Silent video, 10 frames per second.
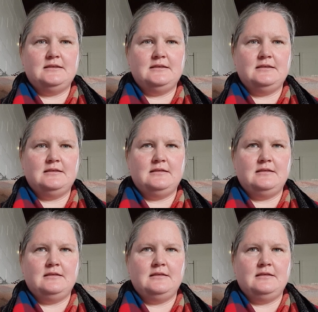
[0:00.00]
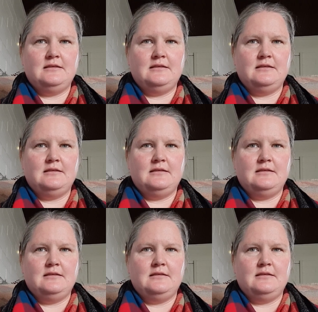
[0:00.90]

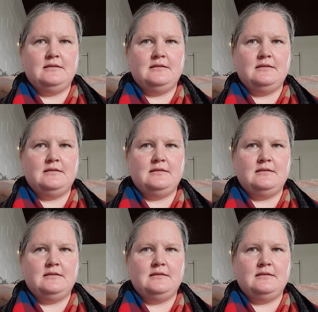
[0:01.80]
No one is speaking in this clip.